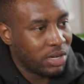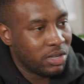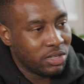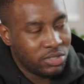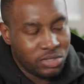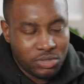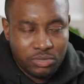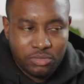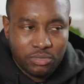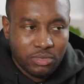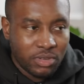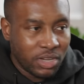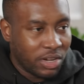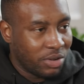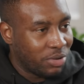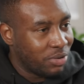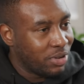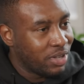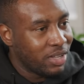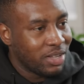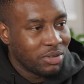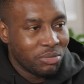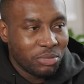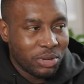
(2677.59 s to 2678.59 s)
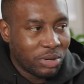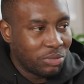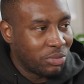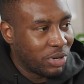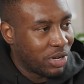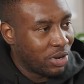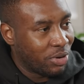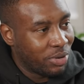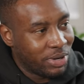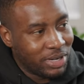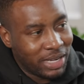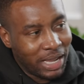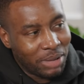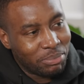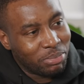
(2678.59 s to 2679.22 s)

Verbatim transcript: We're gonna, you know, we're, we're going